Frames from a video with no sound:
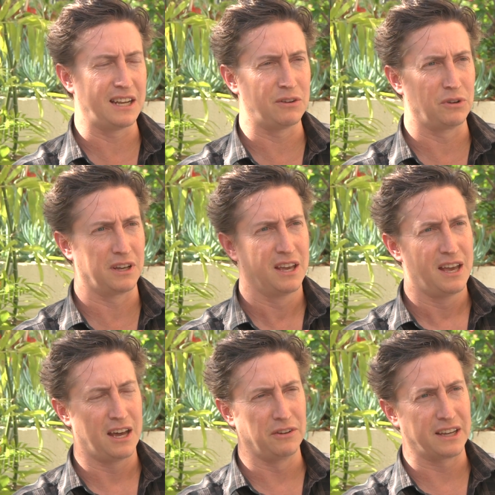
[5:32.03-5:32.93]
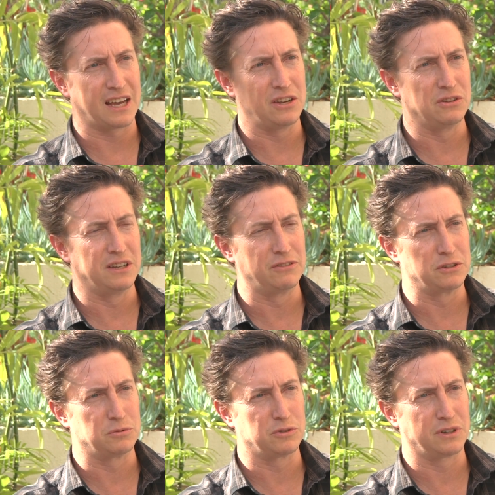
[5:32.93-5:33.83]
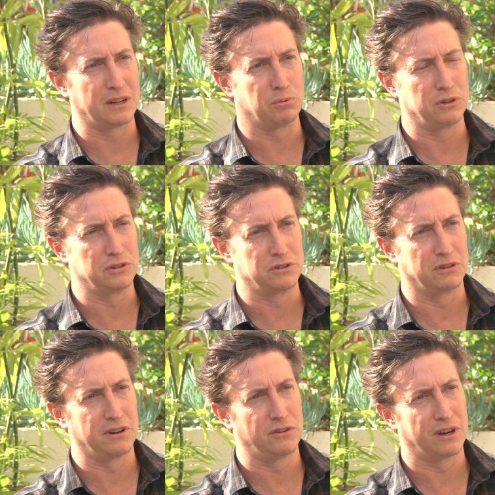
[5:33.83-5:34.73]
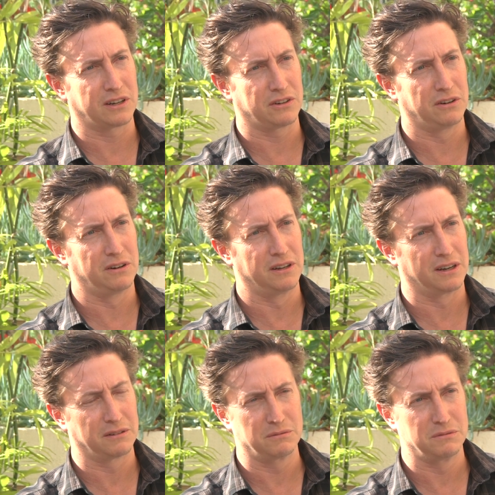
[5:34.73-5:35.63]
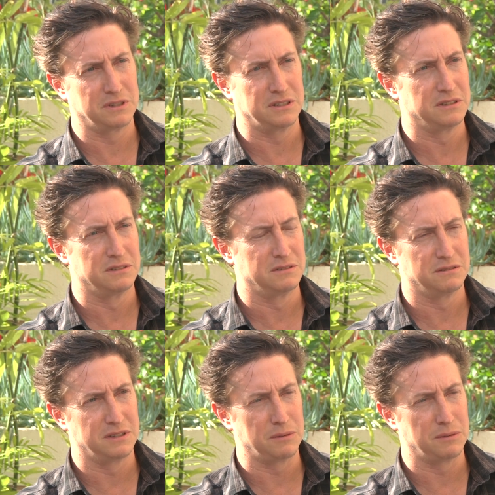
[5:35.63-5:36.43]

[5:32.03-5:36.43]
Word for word: I didn't really, I don't think I knew the difference between a producer and a director and a